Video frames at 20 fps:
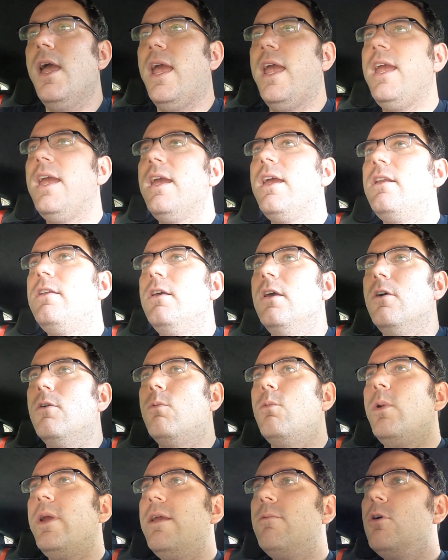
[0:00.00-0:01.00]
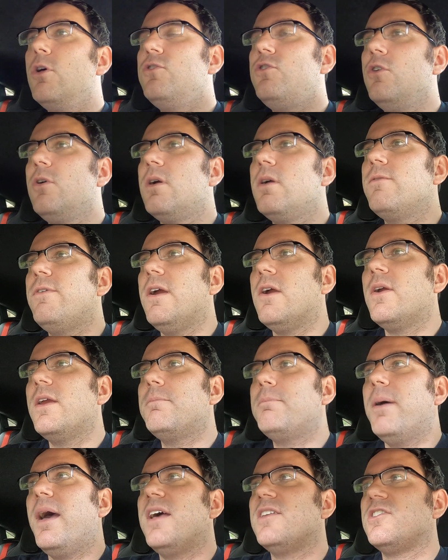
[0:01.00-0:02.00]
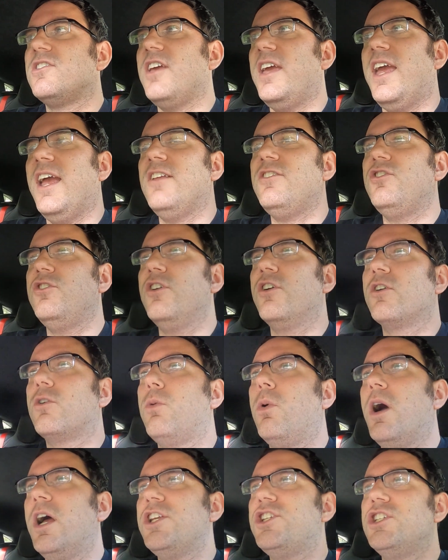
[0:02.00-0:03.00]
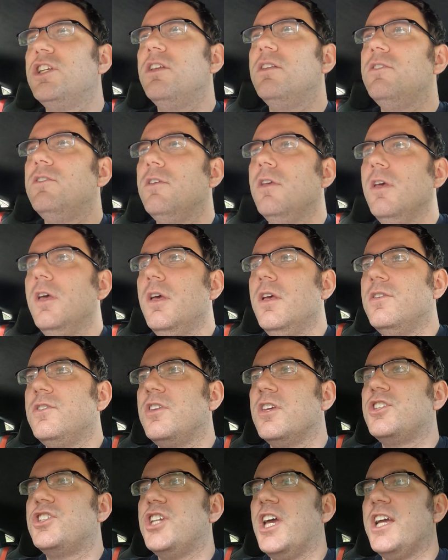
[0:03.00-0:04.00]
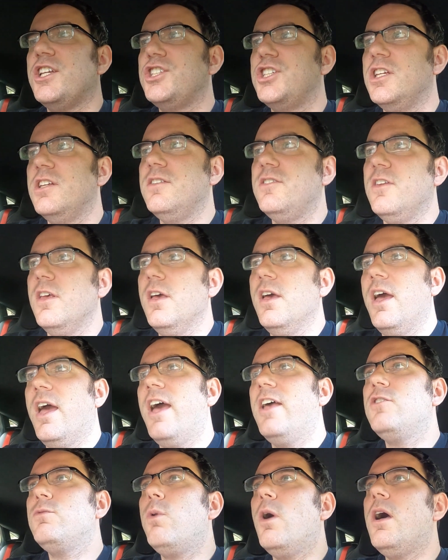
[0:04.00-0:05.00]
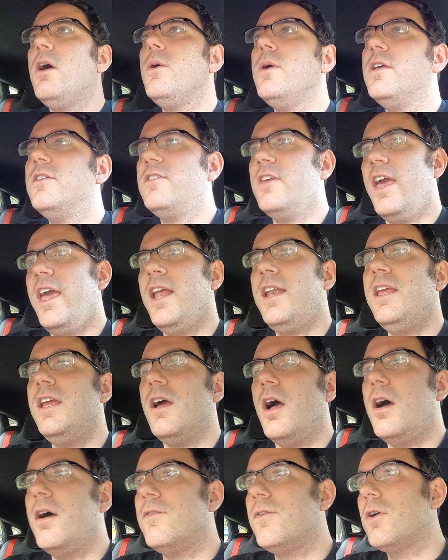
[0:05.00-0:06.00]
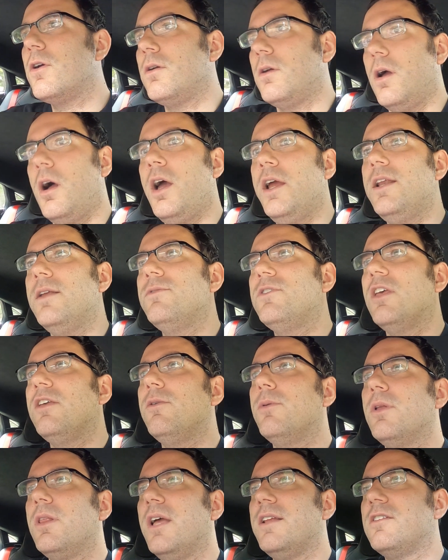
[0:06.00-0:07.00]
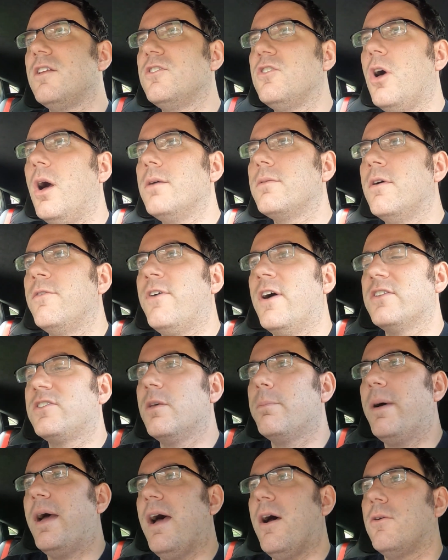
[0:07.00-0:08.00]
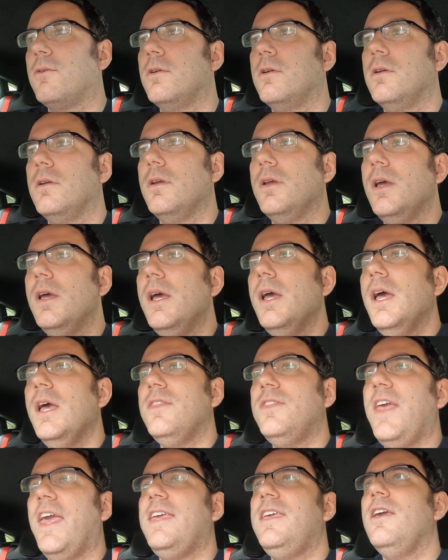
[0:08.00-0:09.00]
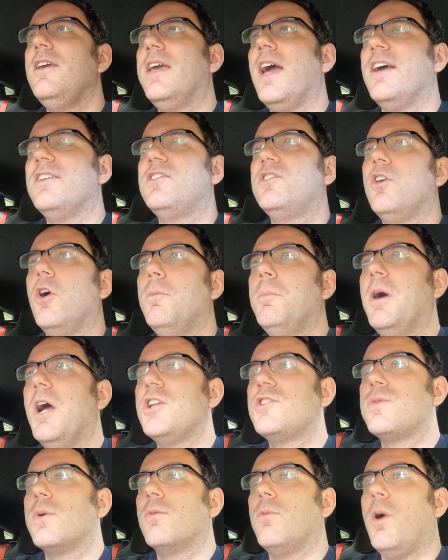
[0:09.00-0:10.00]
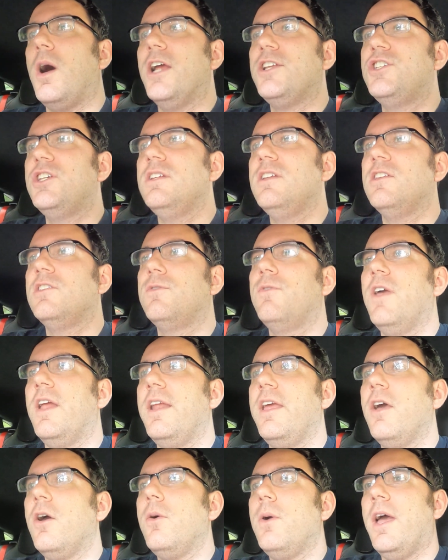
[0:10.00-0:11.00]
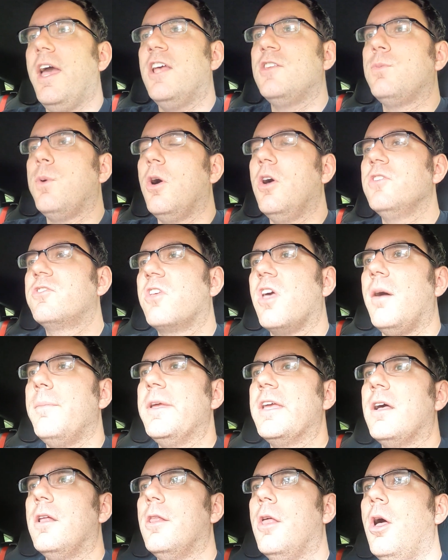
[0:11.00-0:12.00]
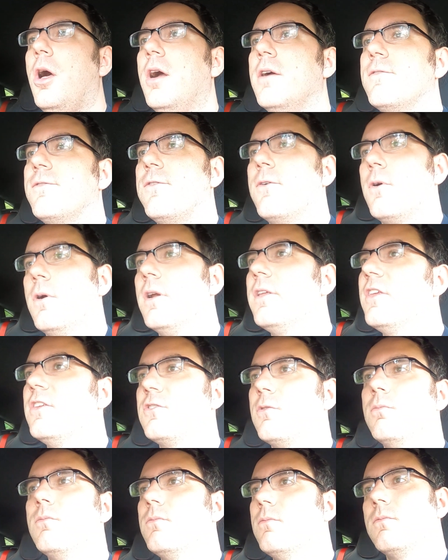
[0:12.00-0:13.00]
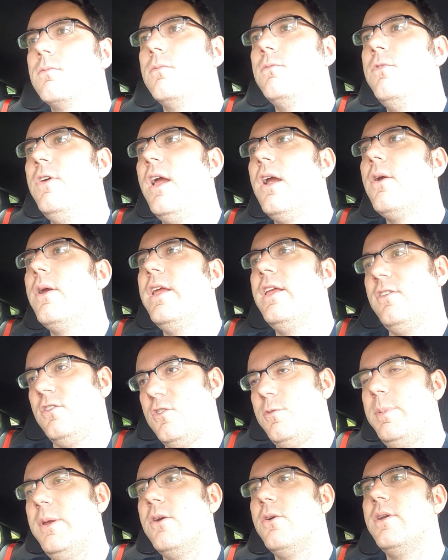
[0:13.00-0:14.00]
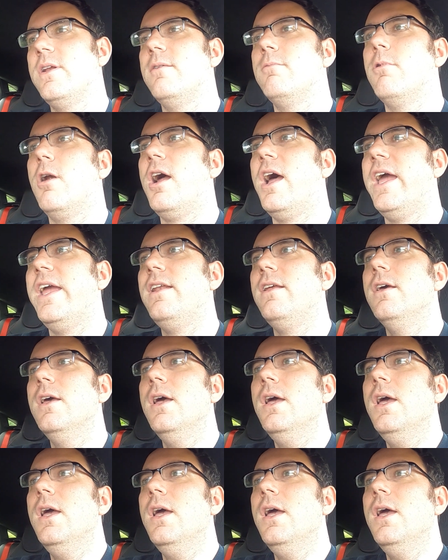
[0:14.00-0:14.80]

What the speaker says: and we will do our very best to answer your questions, suggestions, as well as any other items that you would like to talk with us about. Thank you guys so much for watching this video, as well as coming along for this very spirited ride,